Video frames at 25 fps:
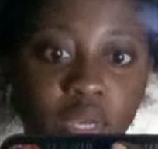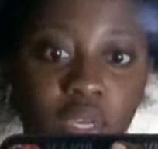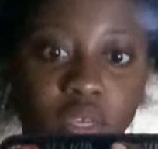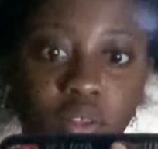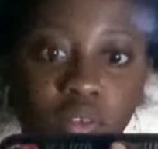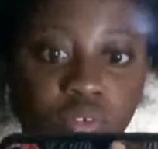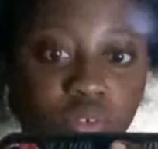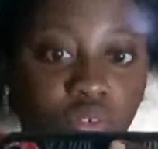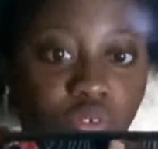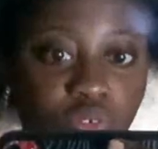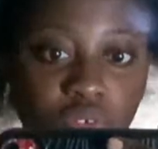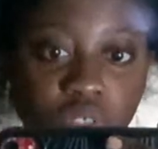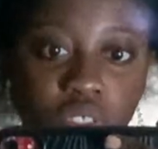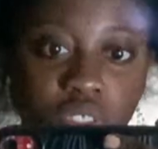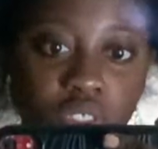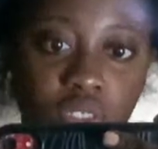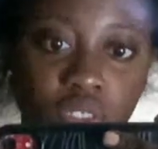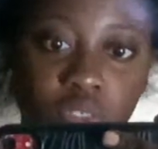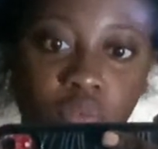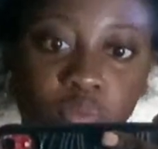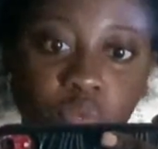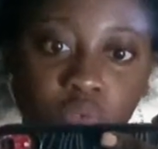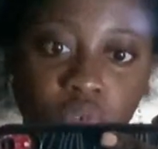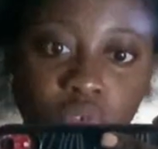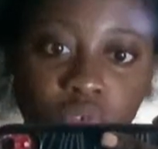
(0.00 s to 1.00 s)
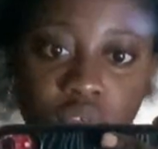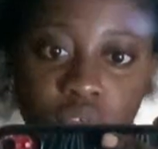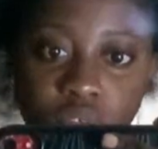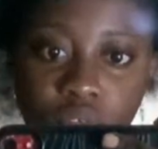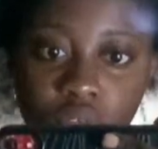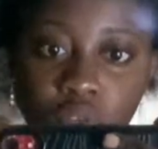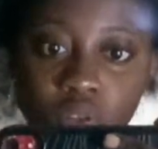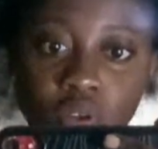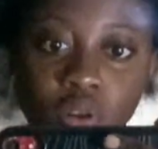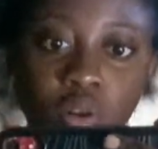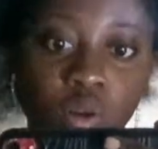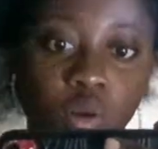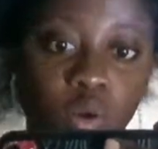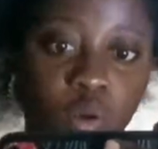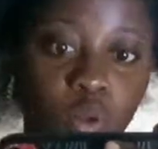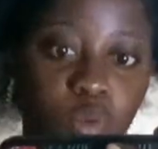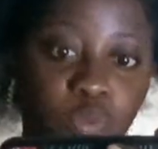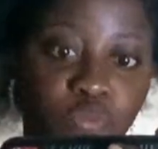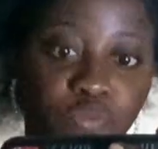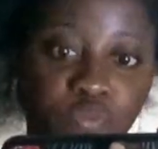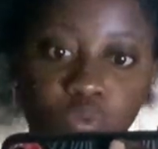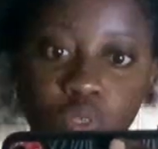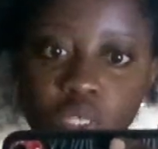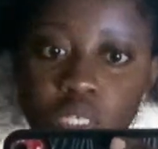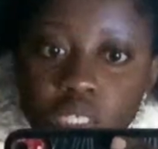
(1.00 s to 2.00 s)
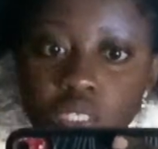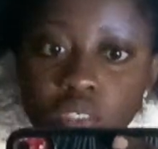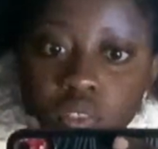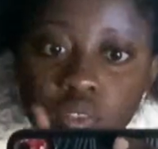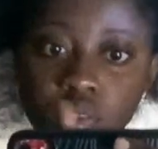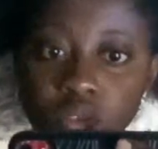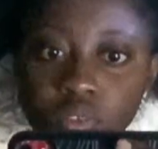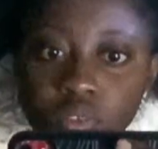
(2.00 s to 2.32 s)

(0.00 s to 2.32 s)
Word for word: i am crazy but hopefully